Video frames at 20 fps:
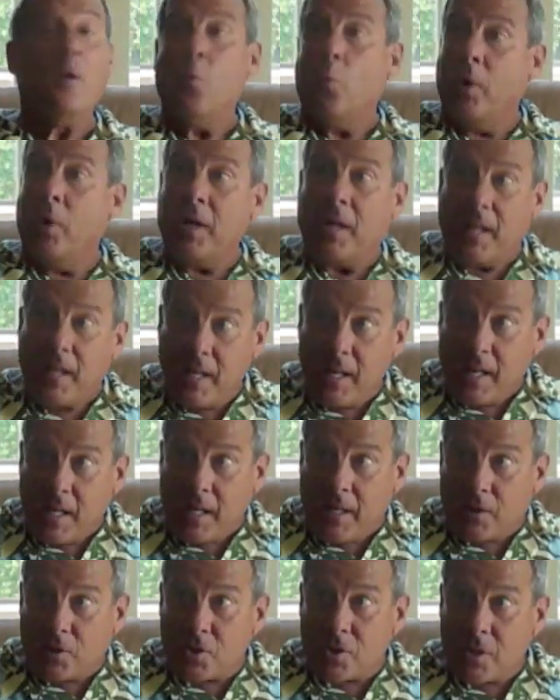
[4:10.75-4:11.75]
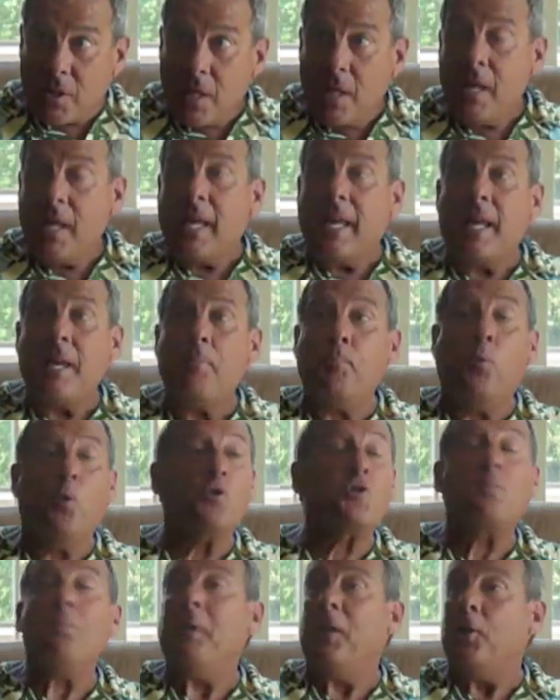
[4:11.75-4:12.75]
when he eats, he
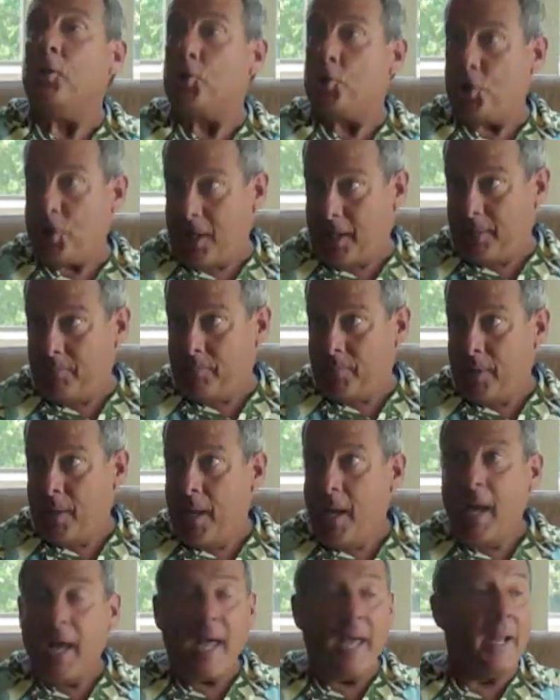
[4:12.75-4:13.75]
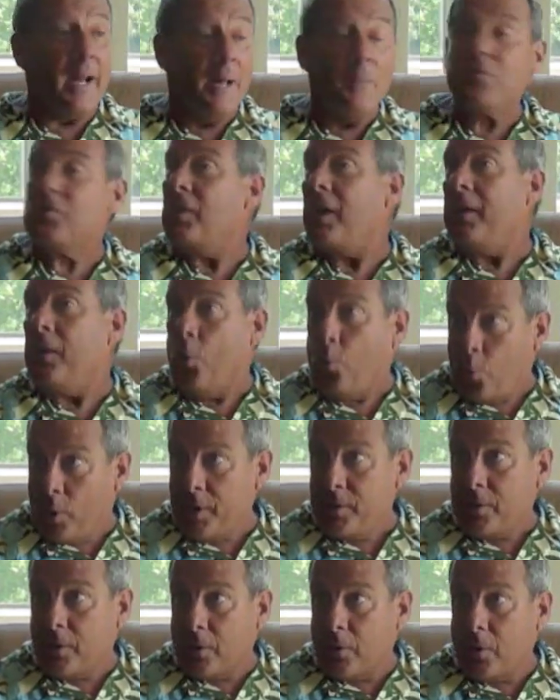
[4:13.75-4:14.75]
puts me to shame. And I'm starting to
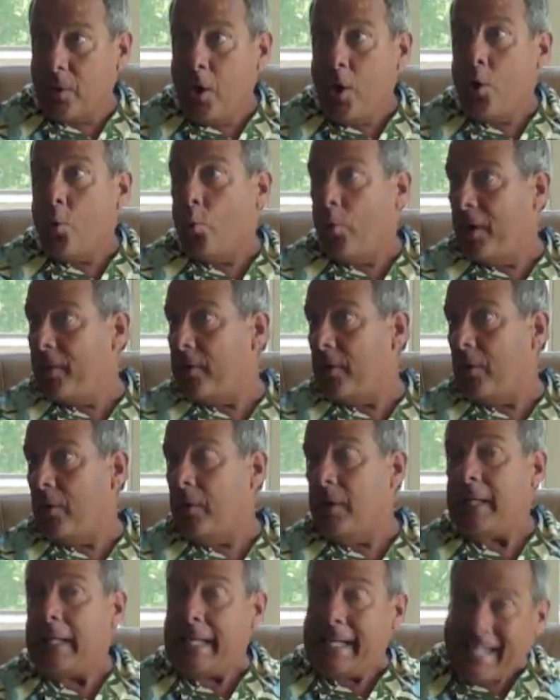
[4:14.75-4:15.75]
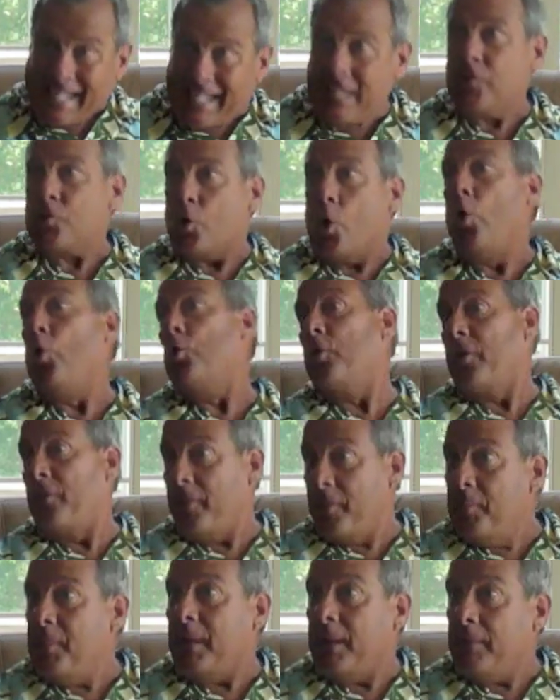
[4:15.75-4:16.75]
wonder whether he is older
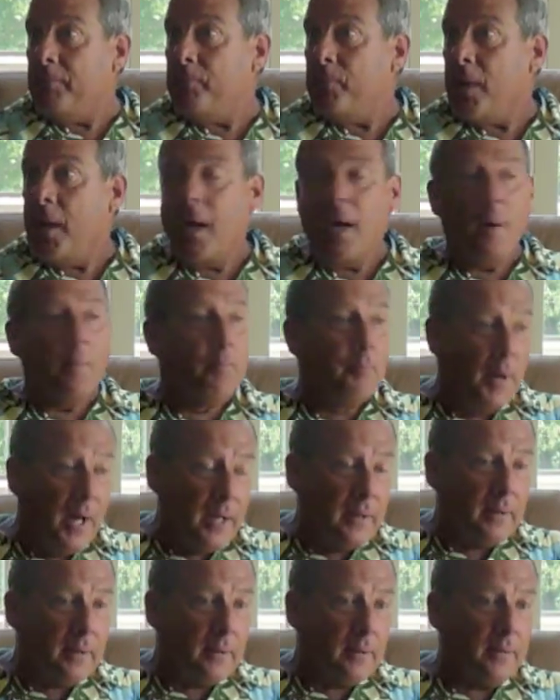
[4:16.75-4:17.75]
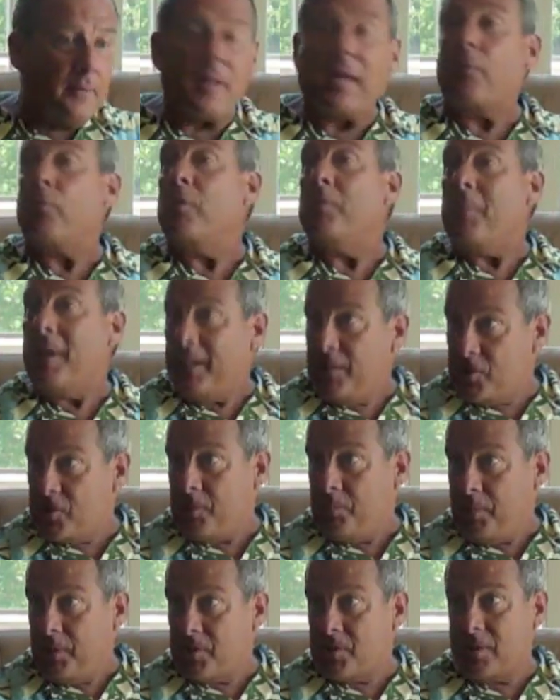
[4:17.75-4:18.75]
than me. But that remains to
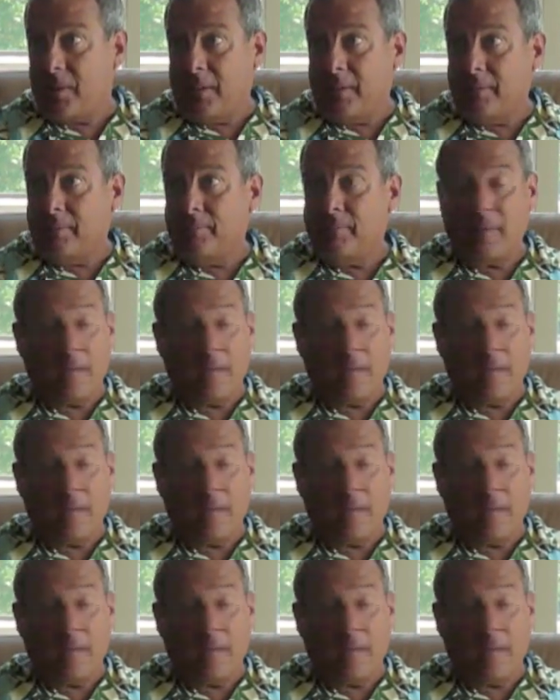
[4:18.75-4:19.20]
be seen.